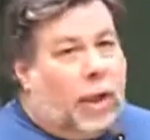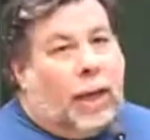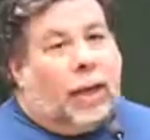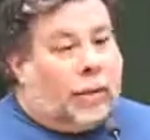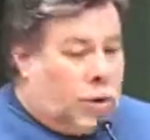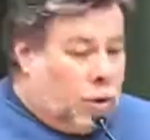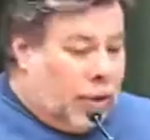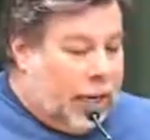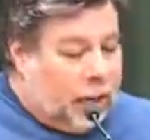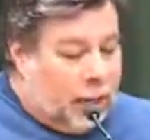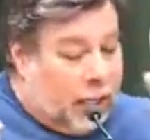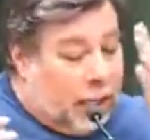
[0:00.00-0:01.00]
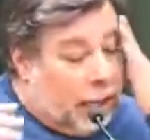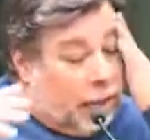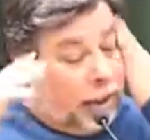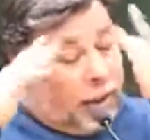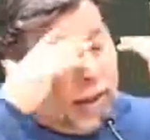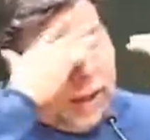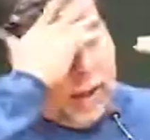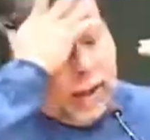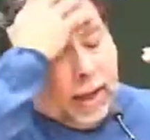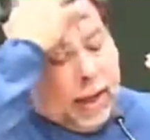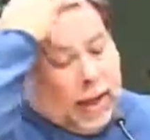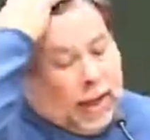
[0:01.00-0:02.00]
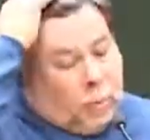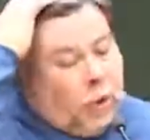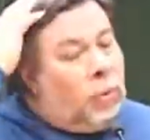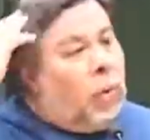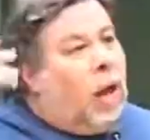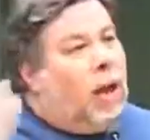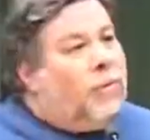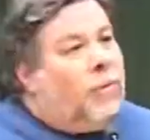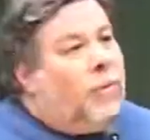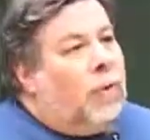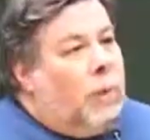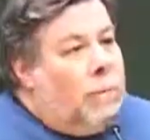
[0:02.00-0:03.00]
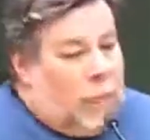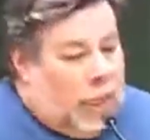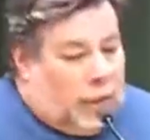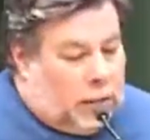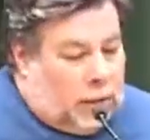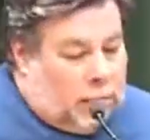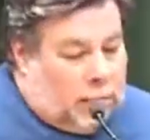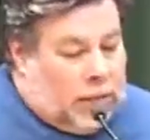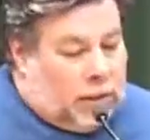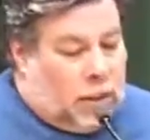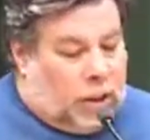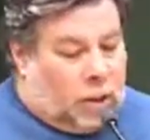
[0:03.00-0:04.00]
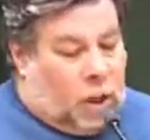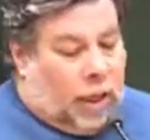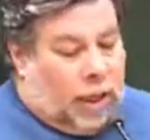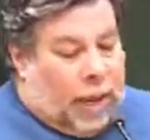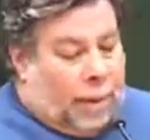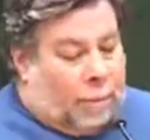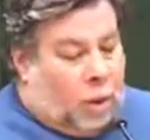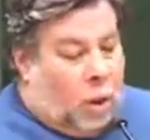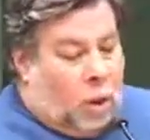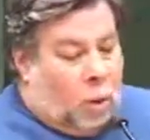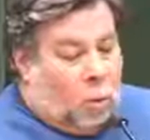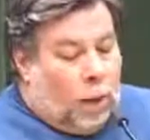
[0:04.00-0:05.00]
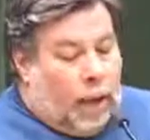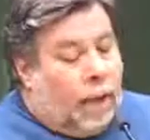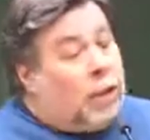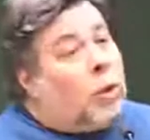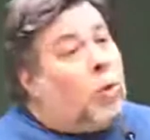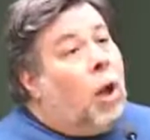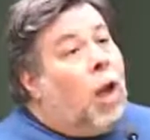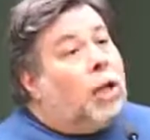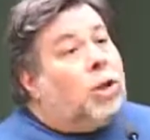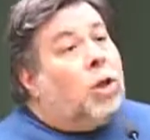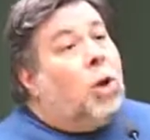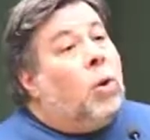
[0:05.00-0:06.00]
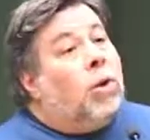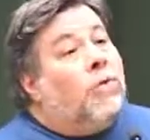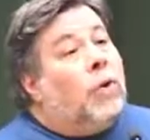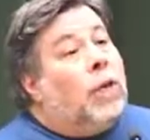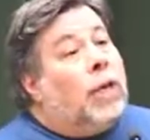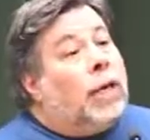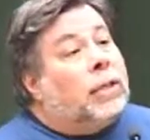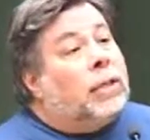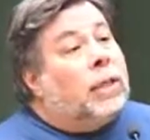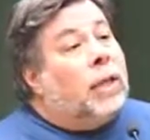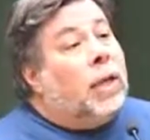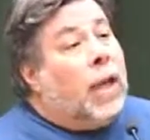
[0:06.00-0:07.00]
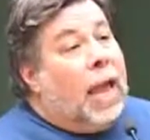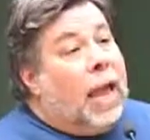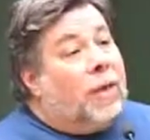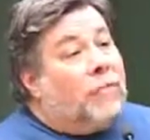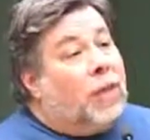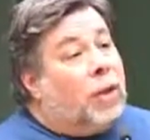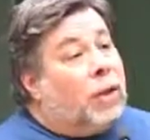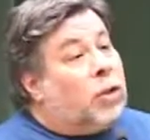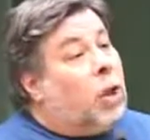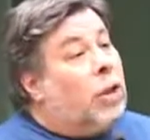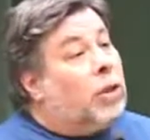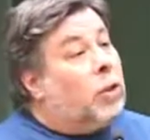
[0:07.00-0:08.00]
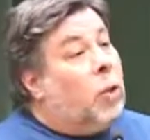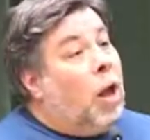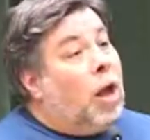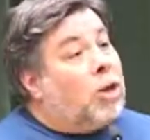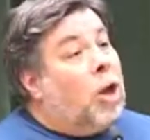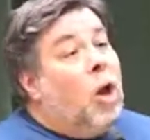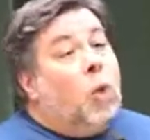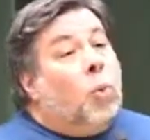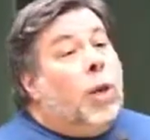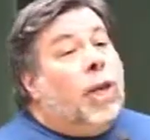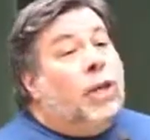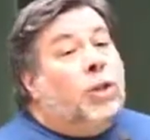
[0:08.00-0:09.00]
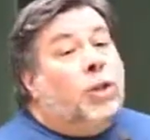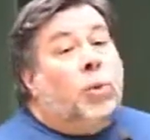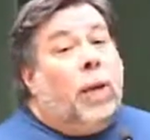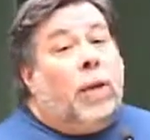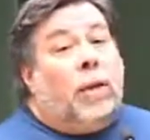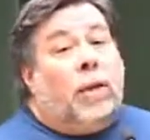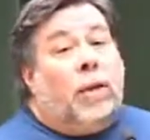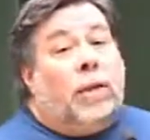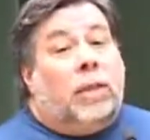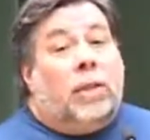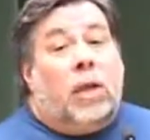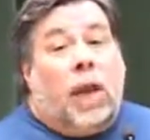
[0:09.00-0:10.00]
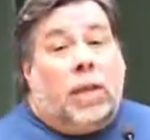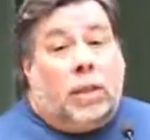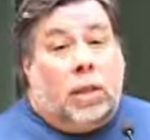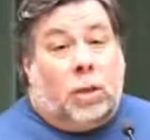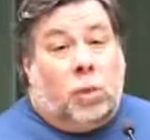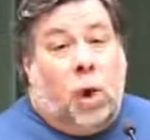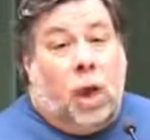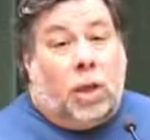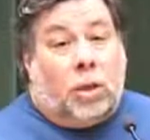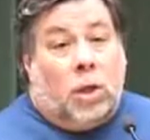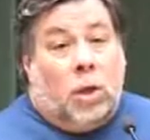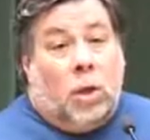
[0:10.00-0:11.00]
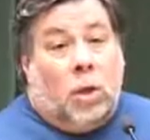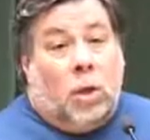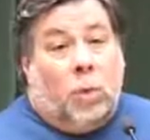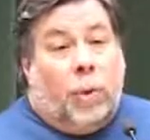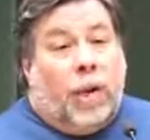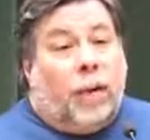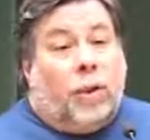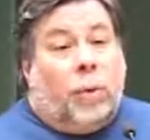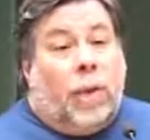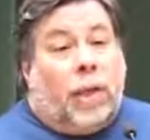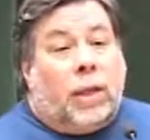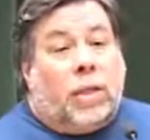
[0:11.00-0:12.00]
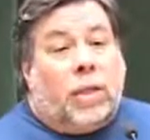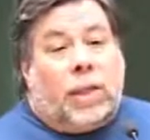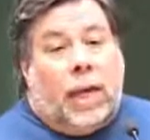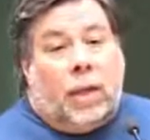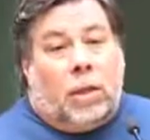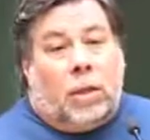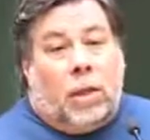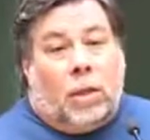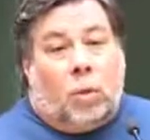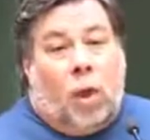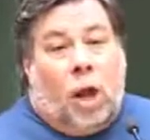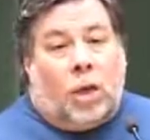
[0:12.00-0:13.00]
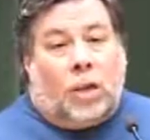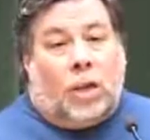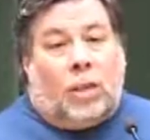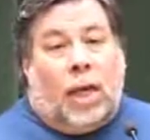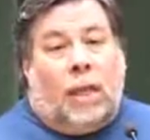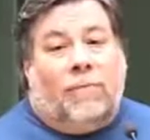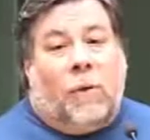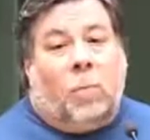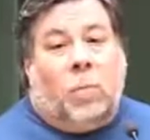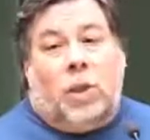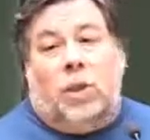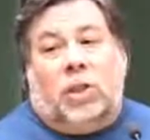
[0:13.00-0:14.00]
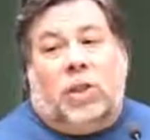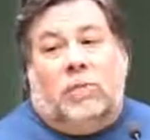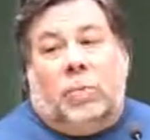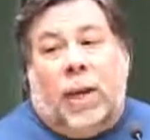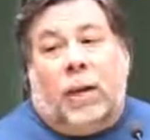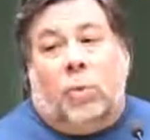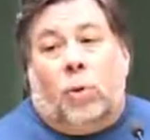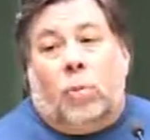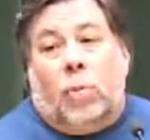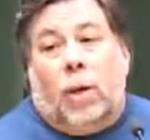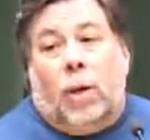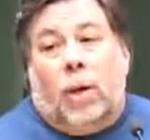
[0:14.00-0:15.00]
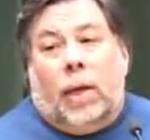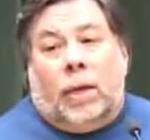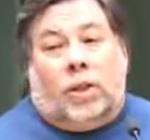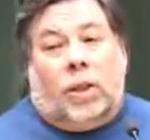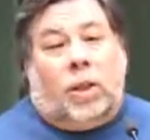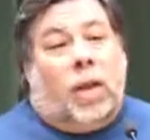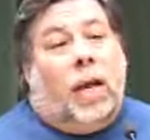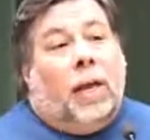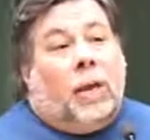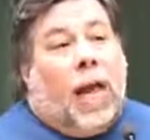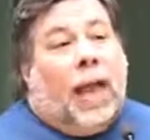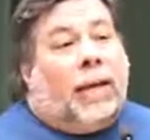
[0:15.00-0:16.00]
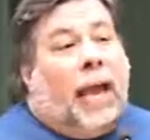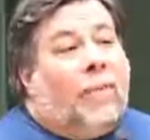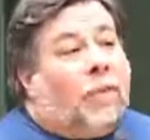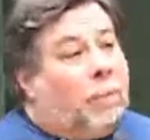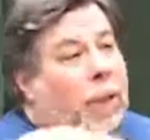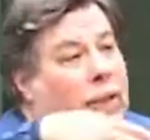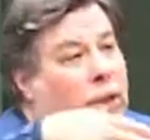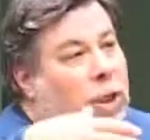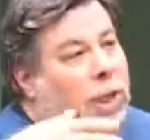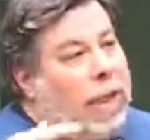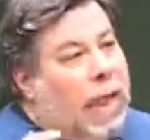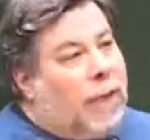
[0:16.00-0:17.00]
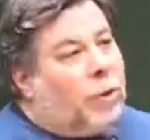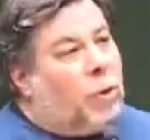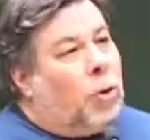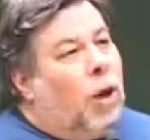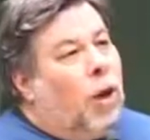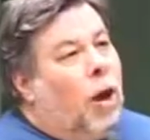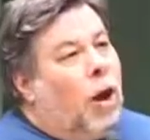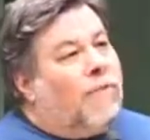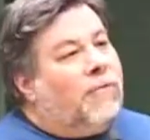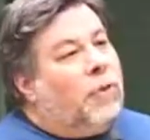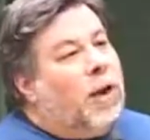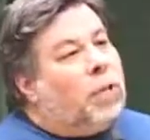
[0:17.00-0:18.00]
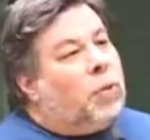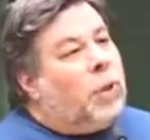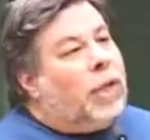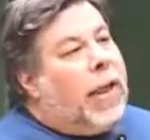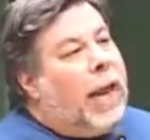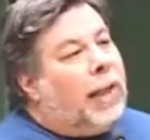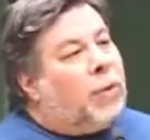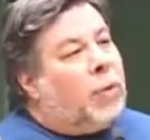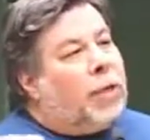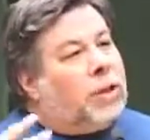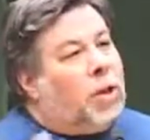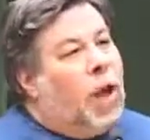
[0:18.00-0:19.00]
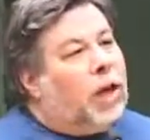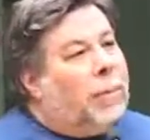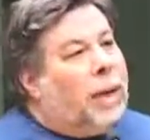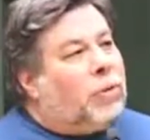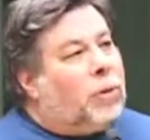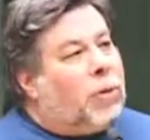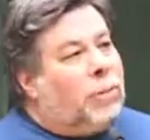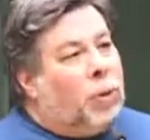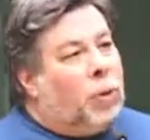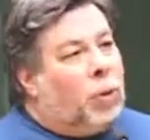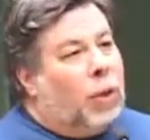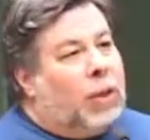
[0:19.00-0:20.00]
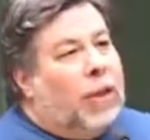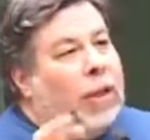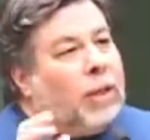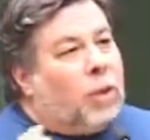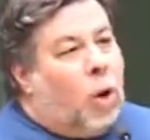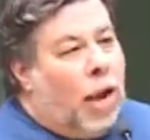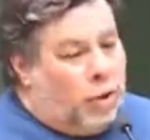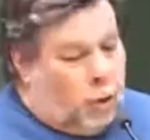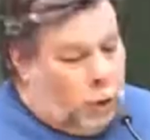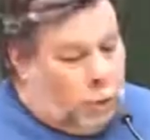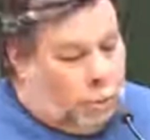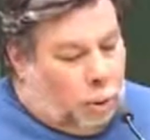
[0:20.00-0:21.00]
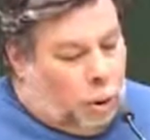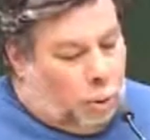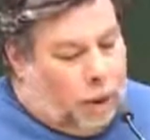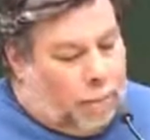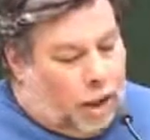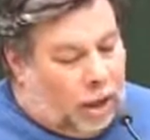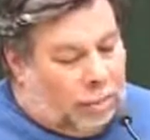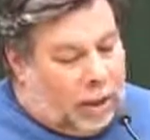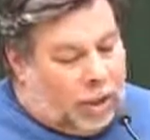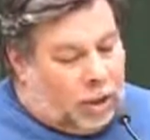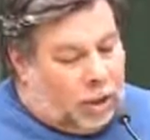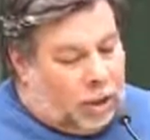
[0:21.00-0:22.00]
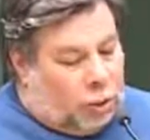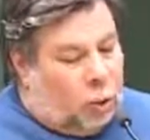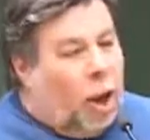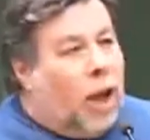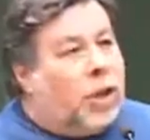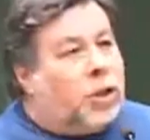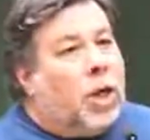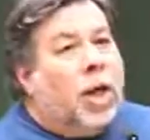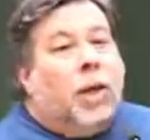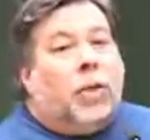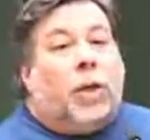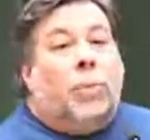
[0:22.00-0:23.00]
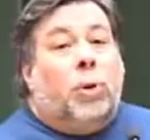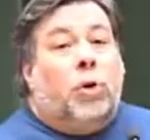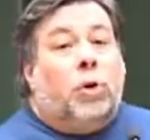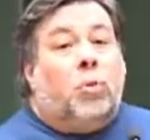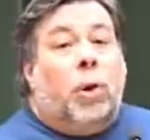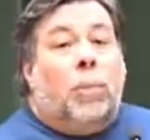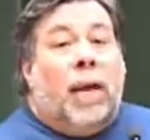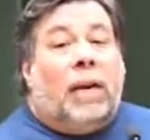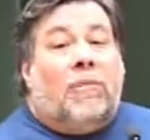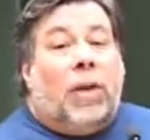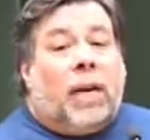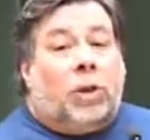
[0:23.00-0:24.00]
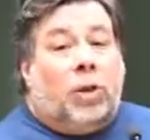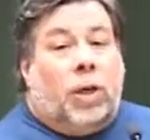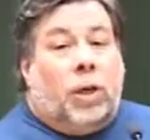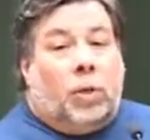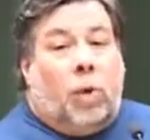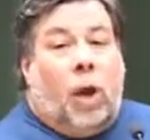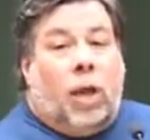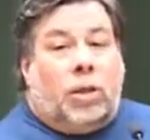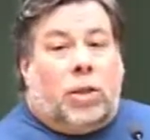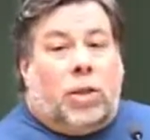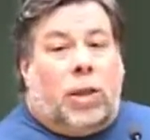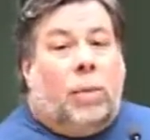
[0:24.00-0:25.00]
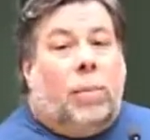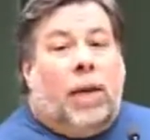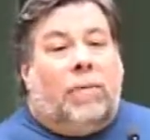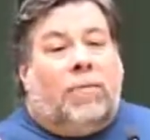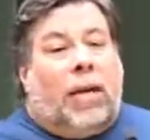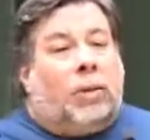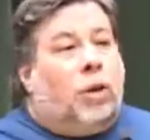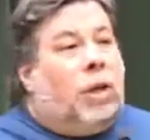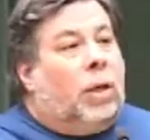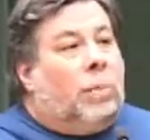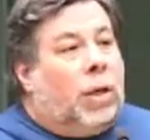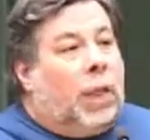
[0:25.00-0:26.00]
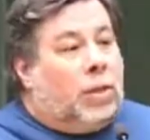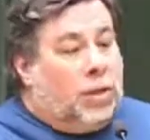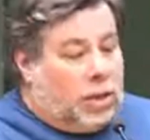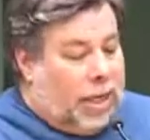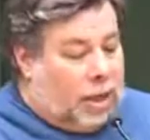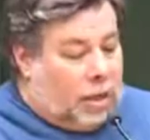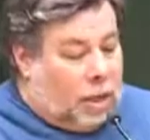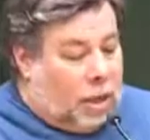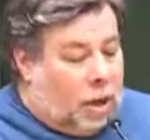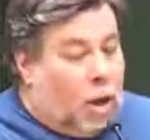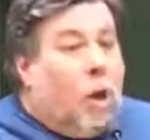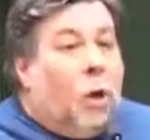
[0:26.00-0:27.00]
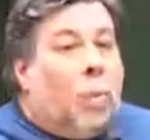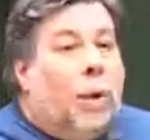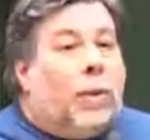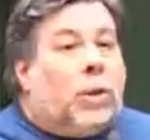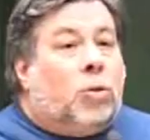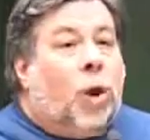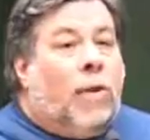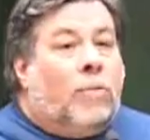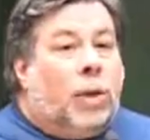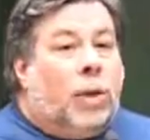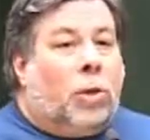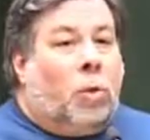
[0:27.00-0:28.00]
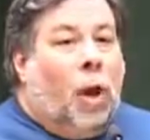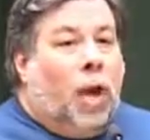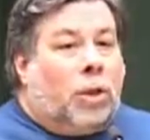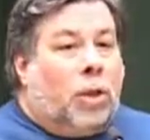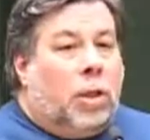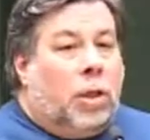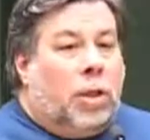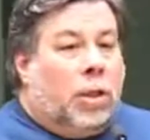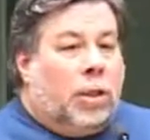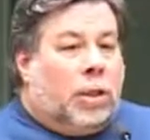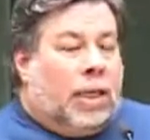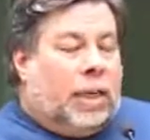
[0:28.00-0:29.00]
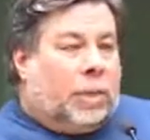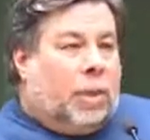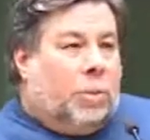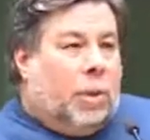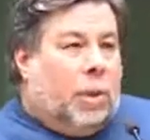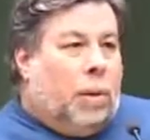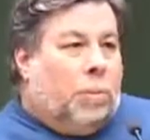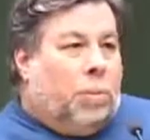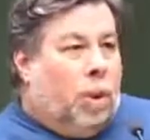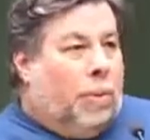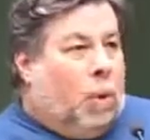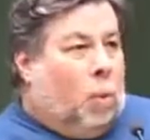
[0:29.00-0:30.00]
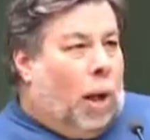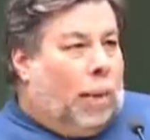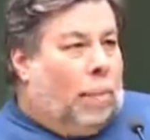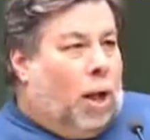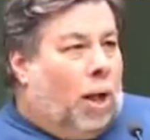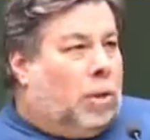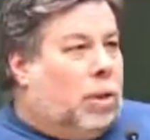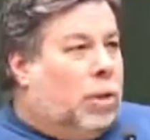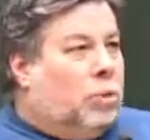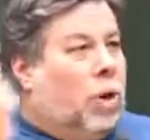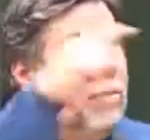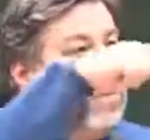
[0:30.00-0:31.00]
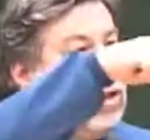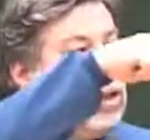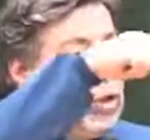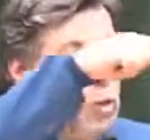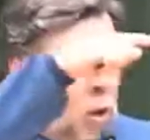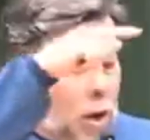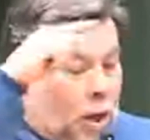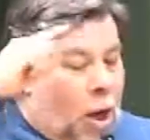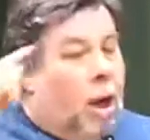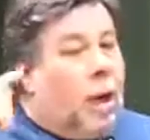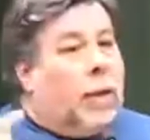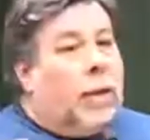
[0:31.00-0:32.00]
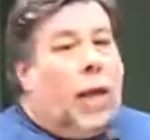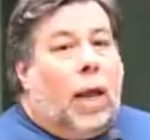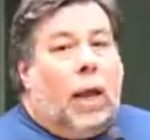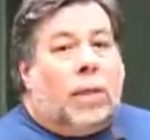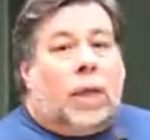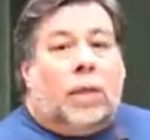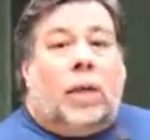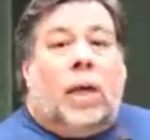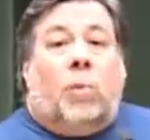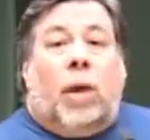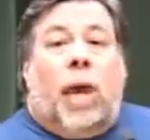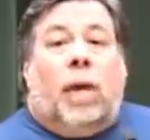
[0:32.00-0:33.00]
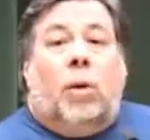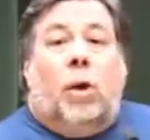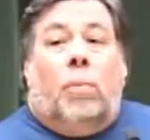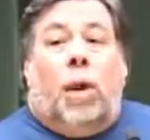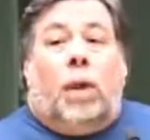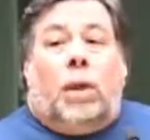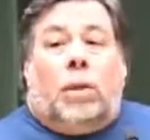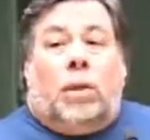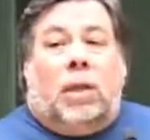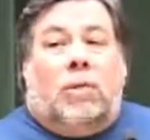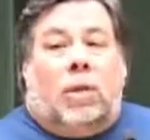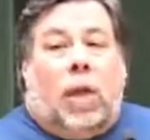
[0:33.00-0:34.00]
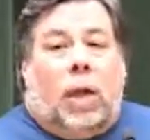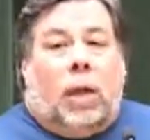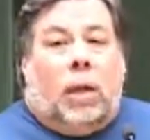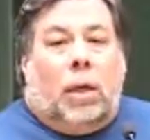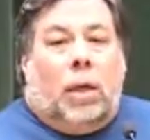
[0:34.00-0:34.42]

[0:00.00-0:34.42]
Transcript: it. I got turned down again and we were off um, into basically starting Apple. We had the garage going for the next half year. It's called the garage. We didn't do any designs in the garage. We didn't do any sales in the garage. The telephone was in Steve's bedroom. It's just that you had to have a place to gather. Our friends would gather and talk about the computer and try out a new program on a bench in the garage. The computers weren't manufactured in the garage, they were manufactured at a place in Santa Clara. We would drive them to the garage, test them, put them in a white box, drive them to the store. As I said, we had no money, Steve and I.